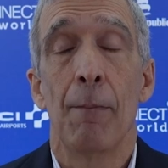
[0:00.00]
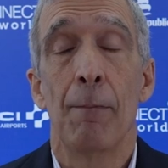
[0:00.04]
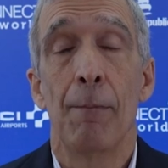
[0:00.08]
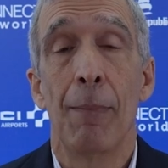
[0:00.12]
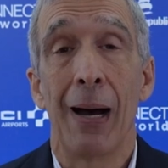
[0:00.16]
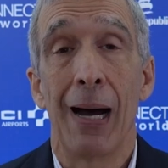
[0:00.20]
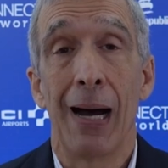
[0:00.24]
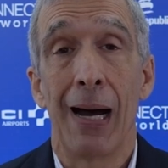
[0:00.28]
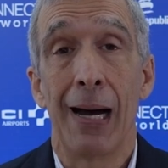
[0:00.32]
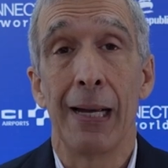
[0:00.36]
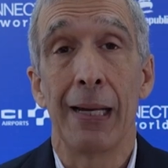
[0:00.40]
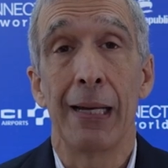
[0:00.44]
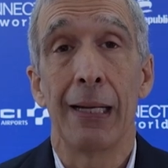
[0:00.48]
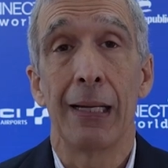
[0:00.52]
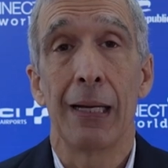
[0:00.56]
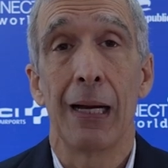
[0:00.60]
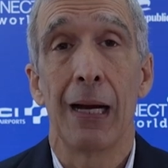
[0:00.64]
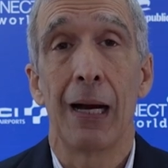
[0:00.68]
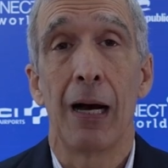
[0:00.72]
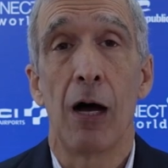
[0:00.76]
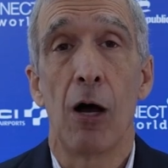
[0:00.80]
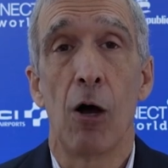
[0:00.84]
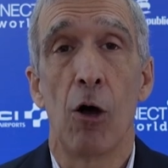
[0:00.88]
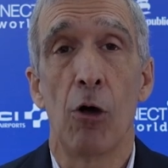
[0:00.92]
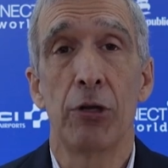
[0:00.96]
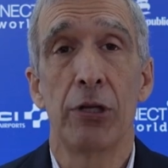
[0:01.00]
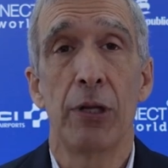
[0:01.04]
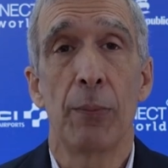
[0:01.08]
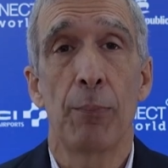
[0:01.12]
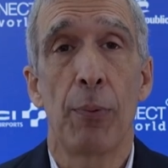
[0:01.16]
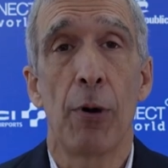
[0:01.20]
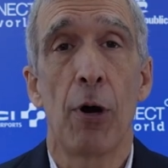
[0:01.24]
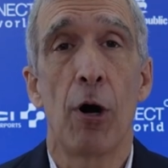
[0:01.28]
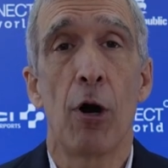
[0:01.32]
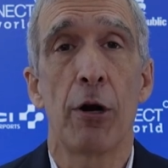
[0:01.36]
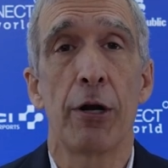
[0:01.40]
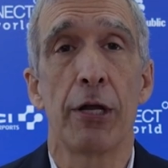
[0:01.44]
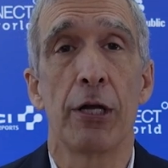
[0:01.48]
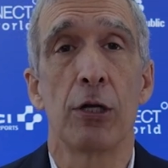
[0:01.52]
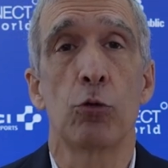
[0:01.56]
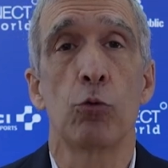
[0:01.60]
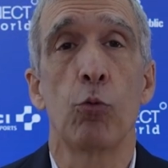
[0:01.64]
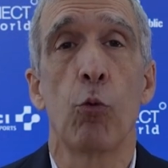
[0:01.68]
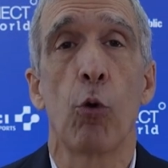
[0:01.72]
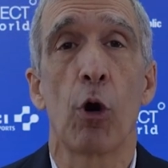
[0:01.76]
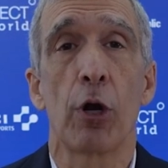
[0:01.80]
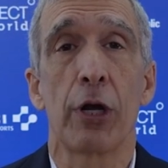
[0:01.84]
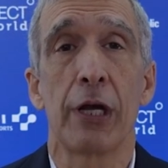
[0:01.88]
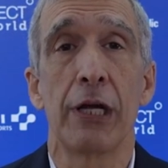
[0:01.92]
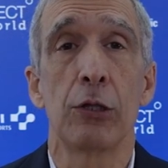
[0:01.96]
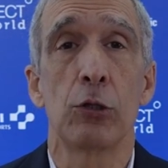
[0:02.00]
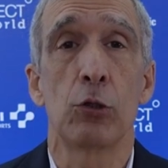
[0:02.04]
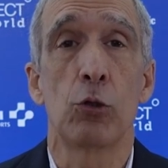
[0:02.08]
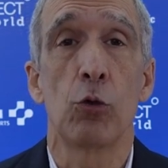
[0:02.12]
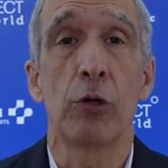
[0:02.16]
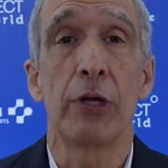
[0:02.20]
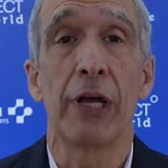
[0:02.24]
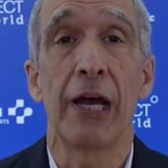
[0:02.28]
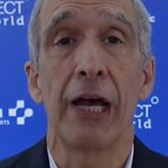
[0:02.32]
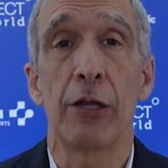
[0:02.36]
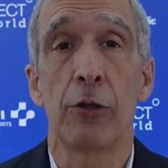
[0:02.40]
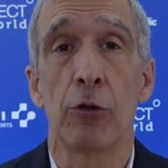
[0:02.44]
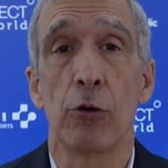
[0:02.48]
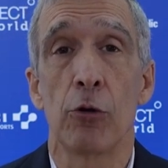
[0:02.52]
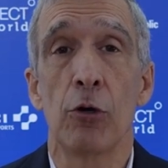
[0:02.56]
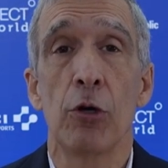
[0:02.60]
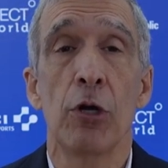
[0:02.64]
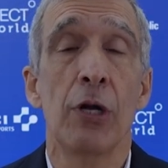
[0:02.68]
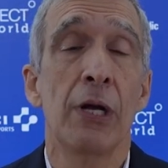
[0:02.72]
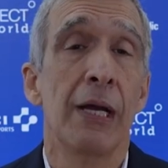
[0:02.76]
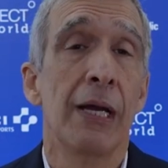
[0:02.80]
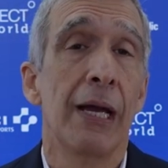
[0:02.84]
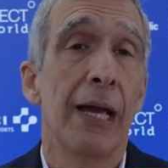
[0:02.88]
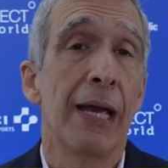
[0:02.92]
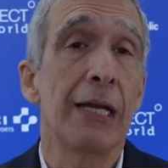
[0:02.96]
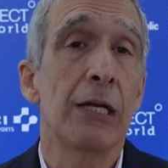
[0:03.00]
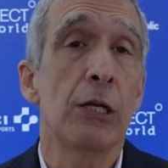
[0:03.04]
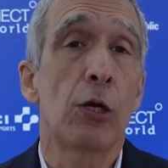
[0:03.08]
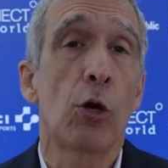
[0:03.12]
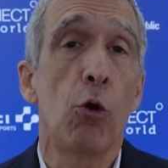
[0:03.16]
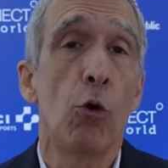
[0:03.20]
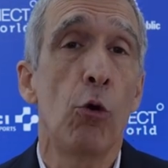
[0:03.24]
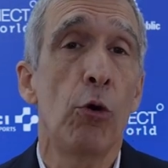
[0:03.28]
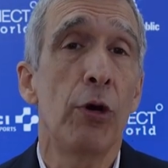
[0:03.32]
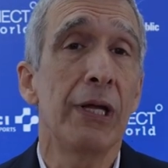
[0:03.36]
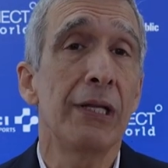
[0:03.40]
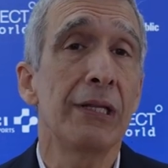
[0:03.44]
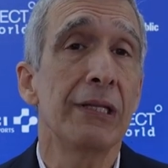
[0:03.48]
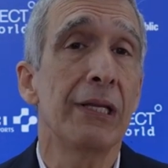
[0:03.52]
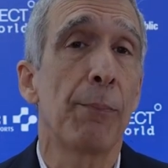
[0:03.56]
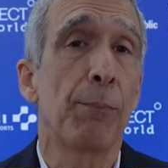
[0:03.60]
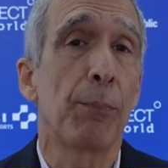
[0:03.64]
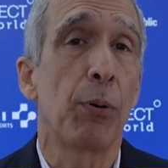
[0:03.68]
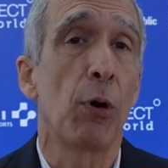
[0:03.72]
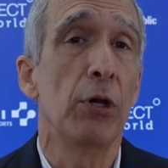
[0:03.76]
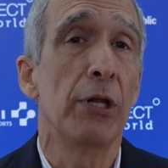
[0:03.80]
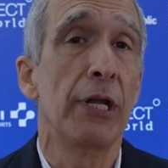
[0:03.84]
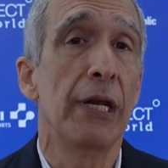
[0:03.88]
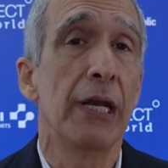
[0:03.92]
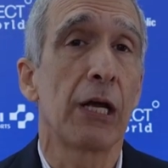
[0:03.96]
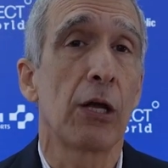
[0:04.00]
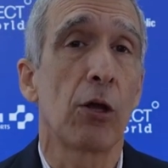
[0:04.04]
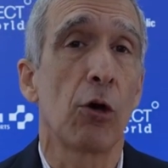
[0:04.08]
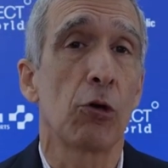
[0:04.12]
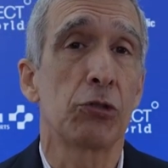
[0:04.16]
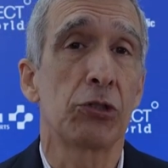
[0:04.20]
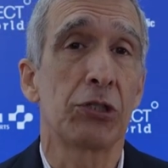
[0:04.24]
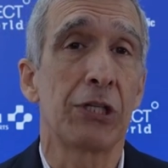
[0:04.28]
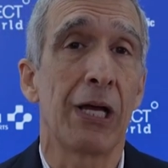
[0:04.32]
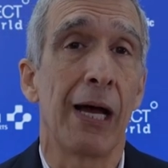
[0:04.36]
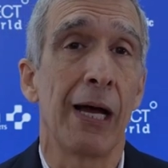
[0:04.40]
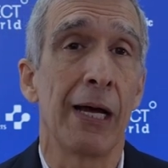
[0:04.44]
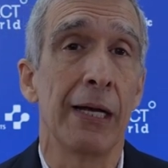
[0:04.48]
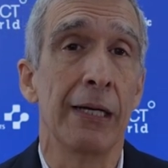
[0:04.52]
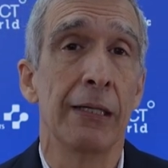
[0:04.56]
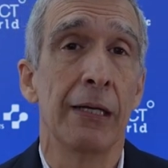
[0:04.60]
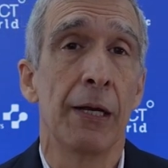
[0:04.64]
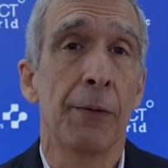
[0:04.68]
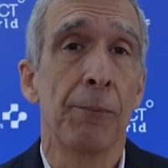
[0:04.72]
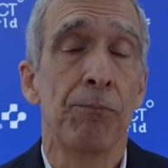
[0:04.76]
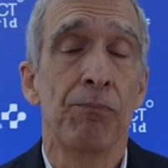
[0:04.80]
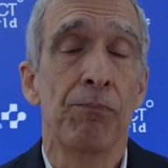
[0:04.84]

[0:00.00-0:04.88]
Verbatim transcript: by all the parties working together, including the political side.